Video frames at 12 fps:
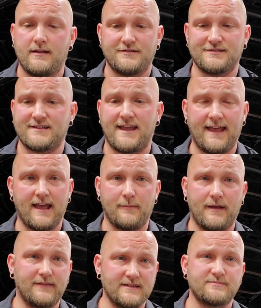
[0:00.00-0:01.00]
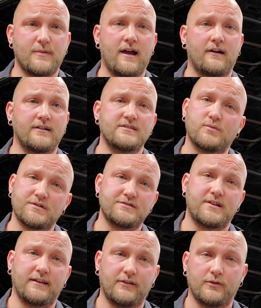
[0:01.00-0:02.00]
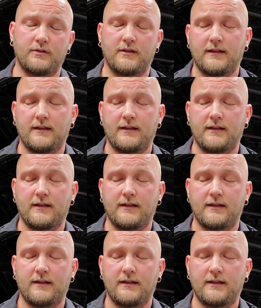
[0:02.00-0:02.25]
Just say, hey, I'm at this mileage, what should I do?